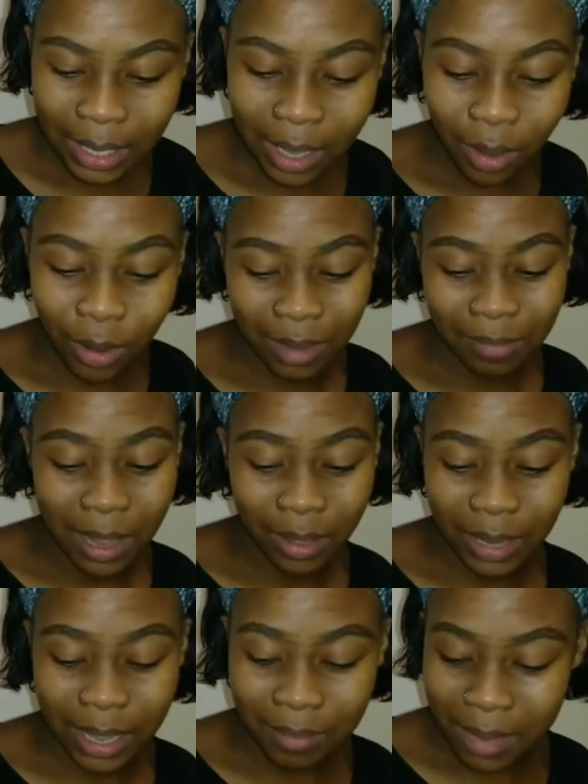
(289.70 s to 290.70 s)
Oh, and by
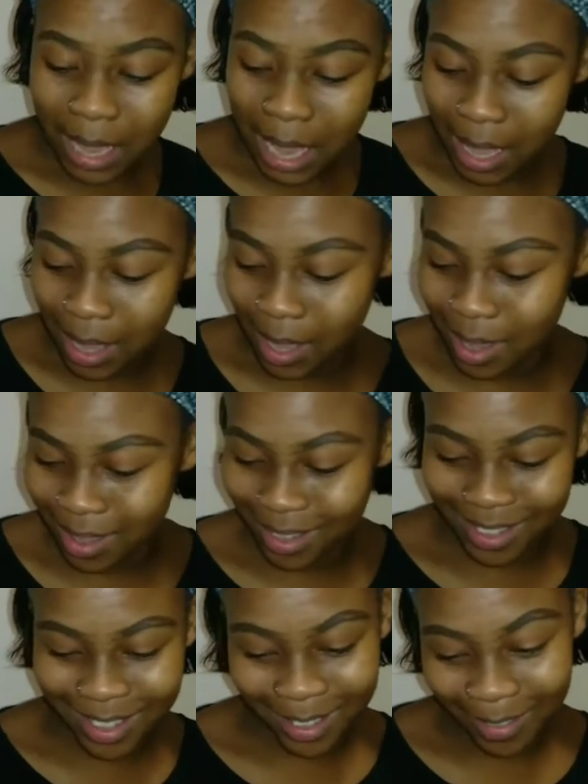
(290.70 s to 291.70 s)
the way,
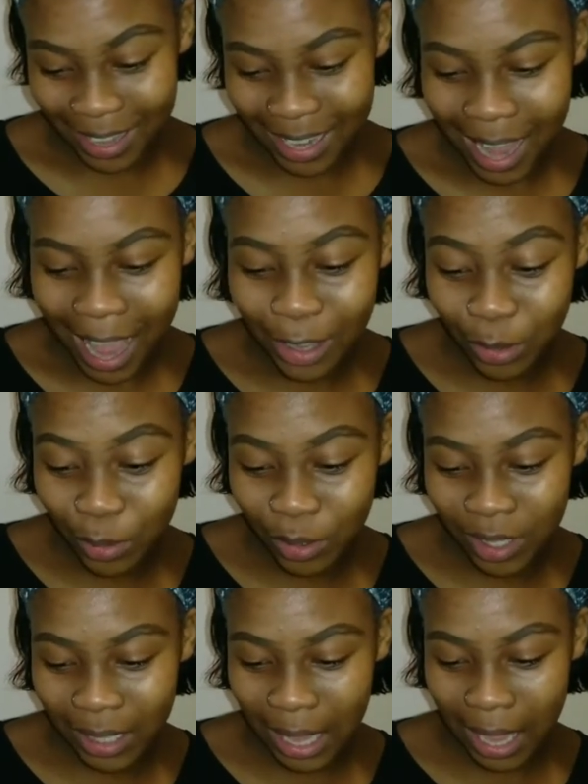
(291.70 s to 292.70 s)
this is funny. I
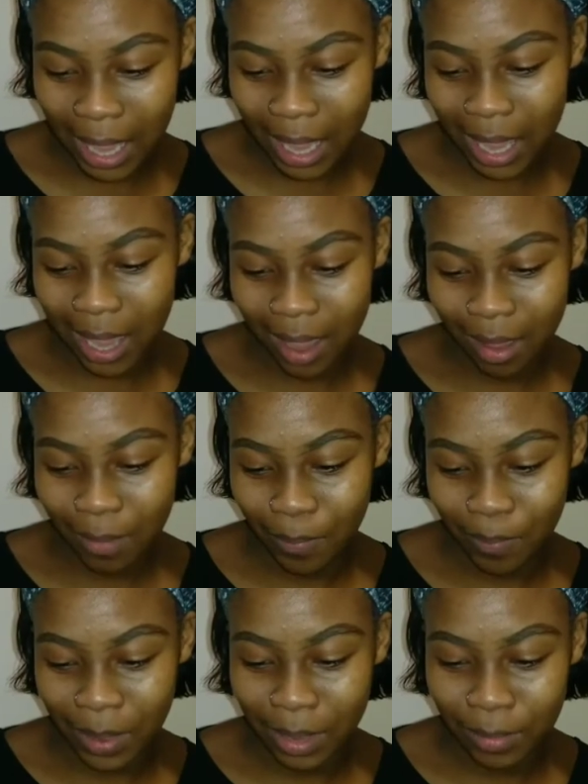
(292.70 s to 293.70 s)
use a
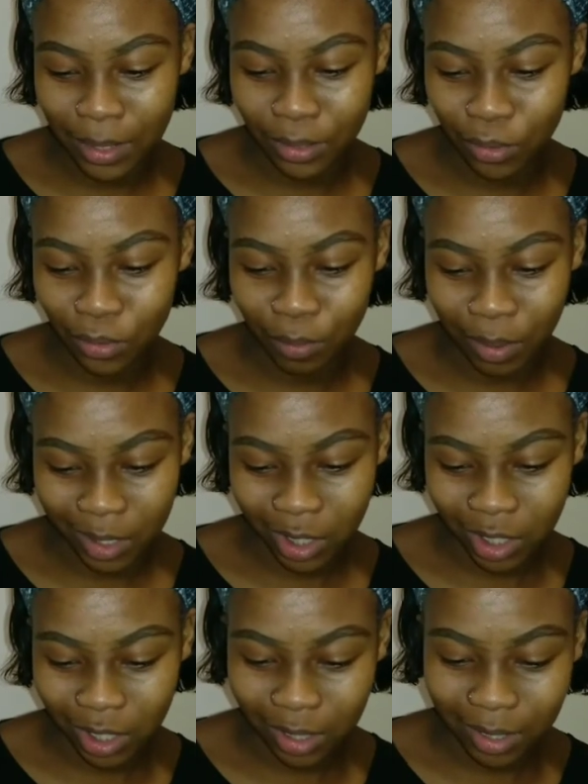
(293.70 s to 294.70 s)
baby
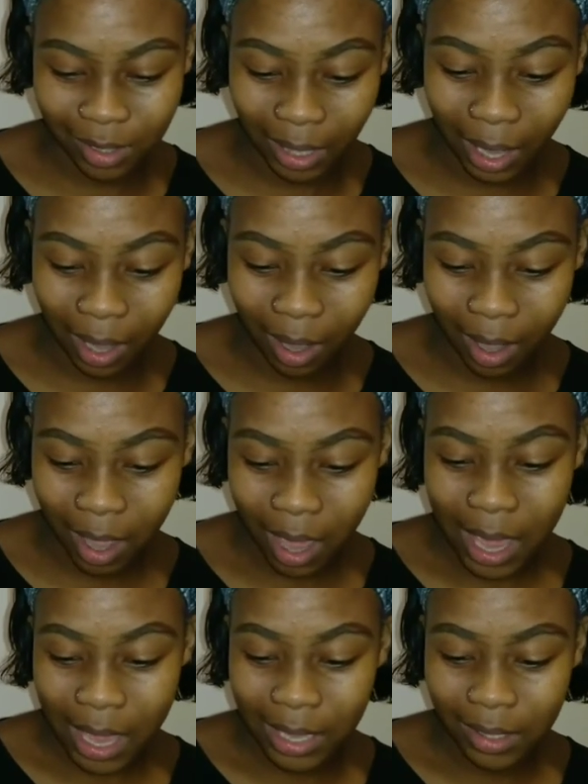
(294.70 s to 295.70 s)
toothbrush thing
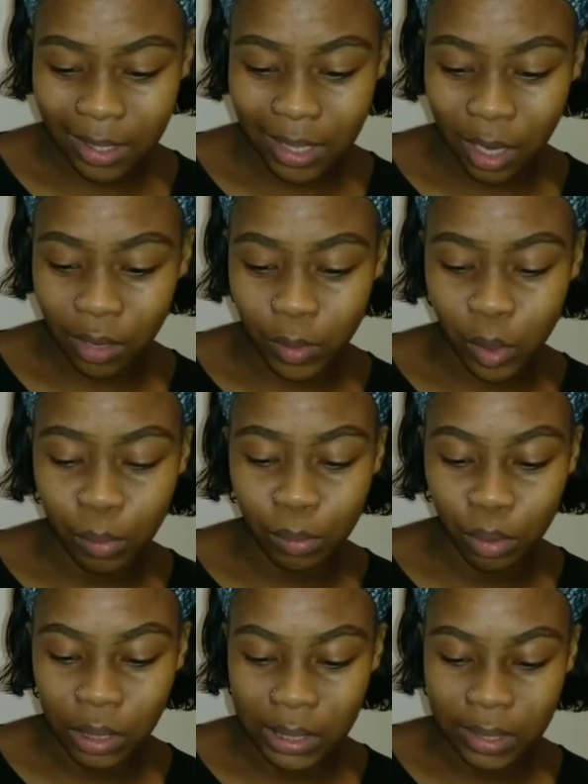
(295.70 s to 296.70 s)
instead of a
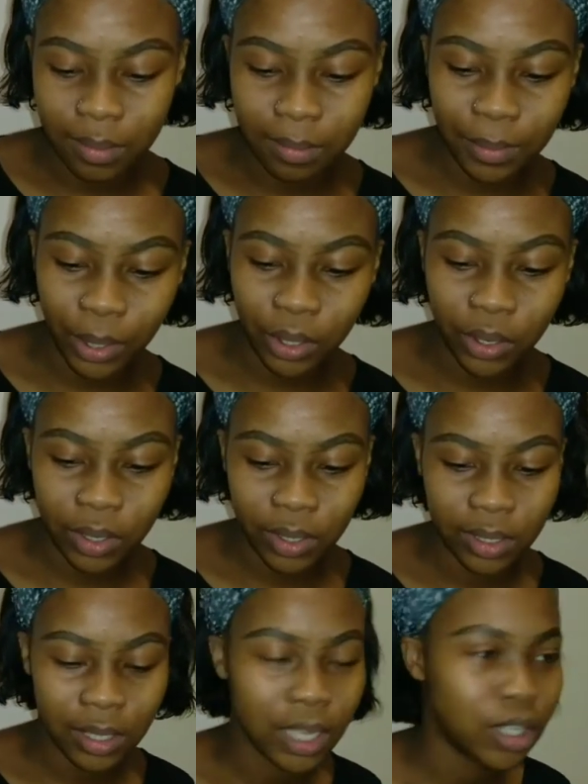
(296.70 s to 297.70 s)
spoolie,
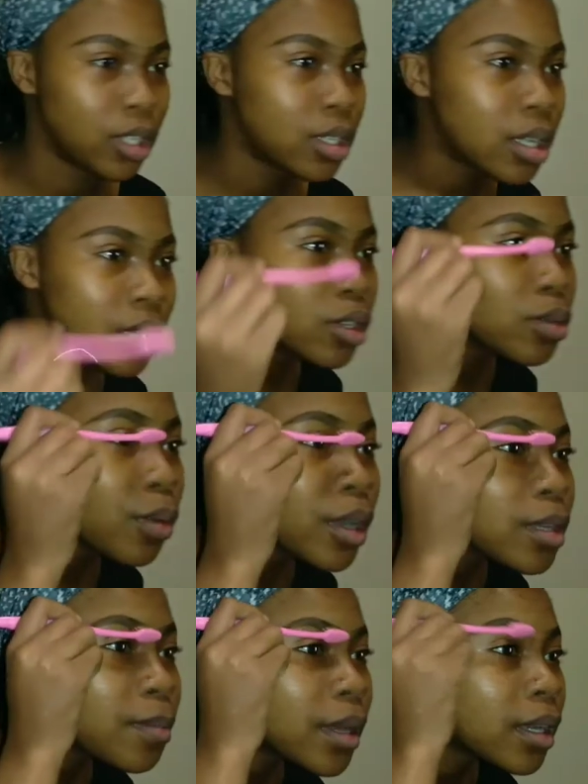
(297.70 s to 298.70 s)
because it just
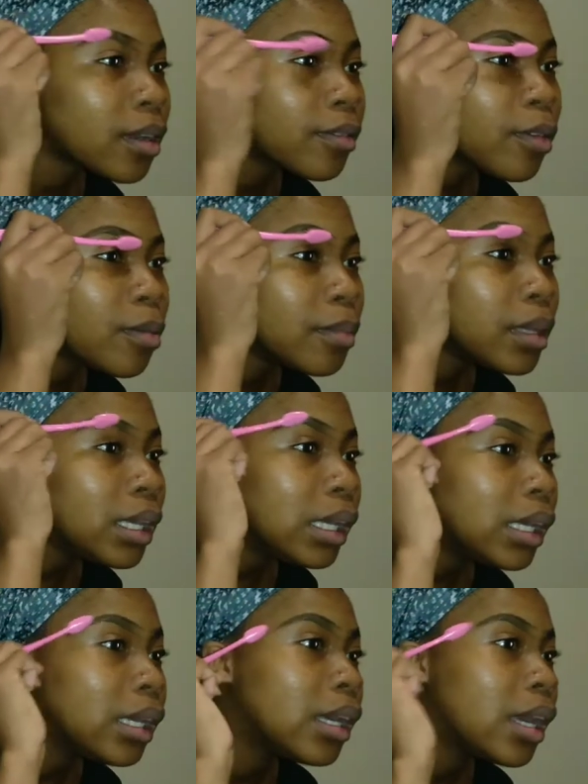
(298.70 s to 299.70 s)
works better for
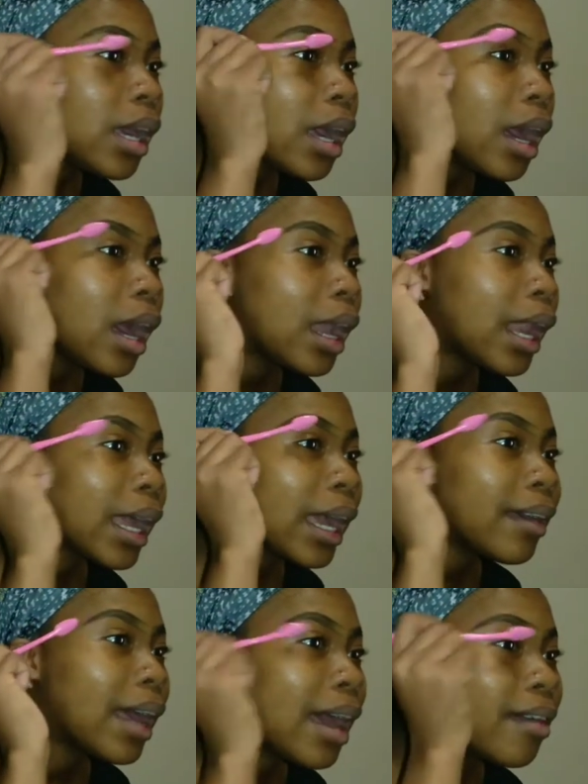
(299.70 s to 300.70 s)
me. Like,
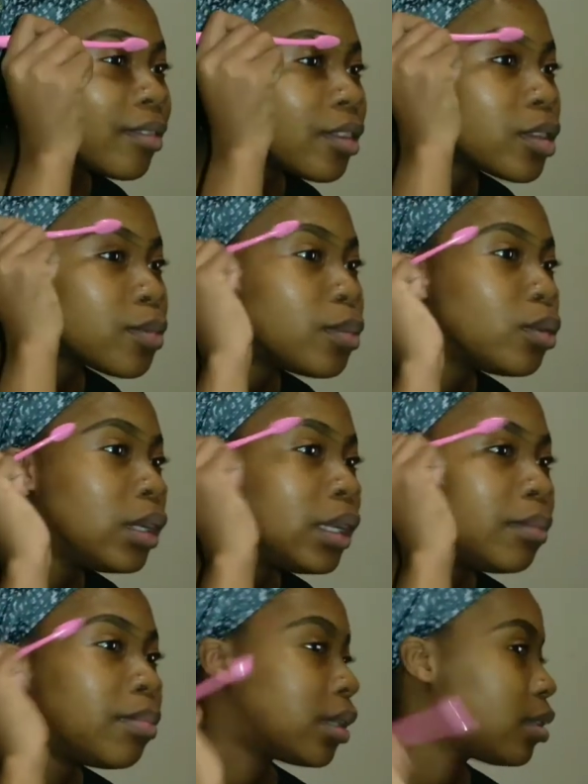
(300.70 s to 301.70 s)
I have the
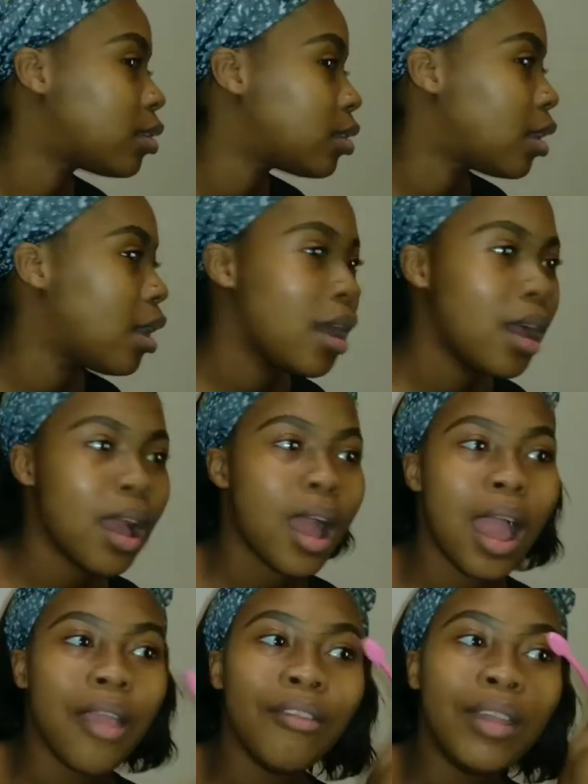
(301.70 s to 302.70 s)
spoolie, but
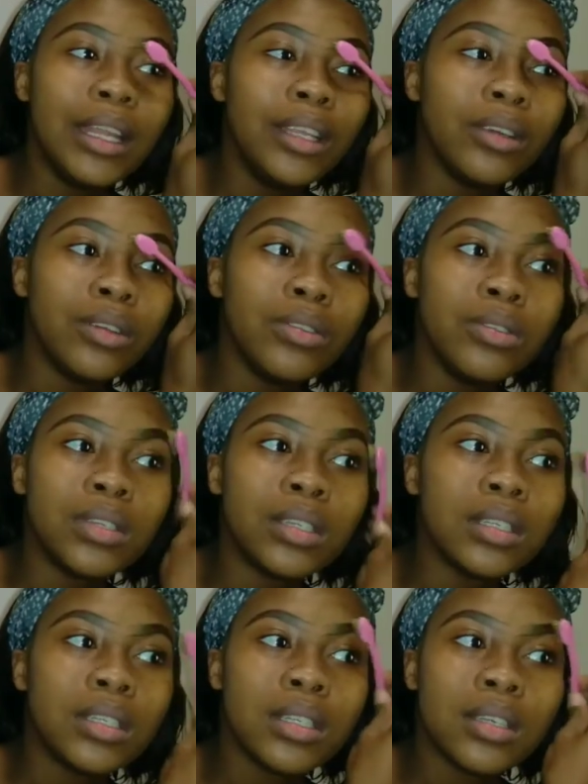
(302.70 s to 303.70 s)
I really don't use
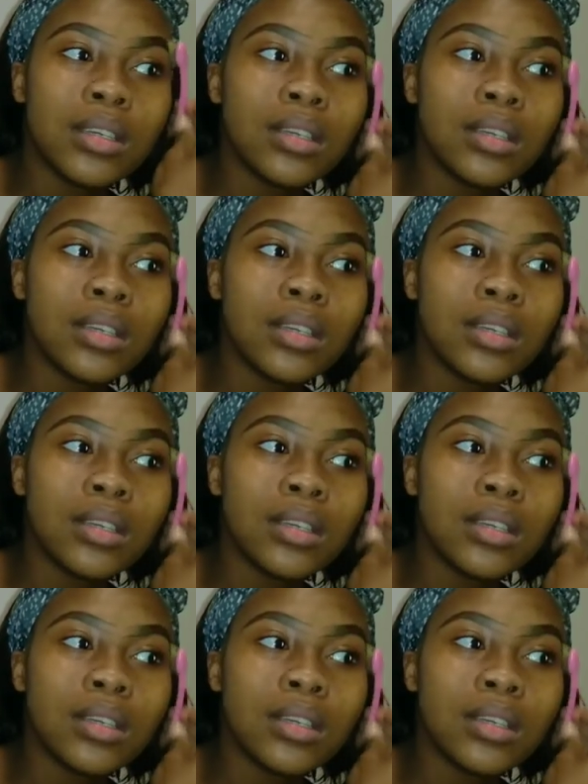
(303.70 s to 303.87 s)
it,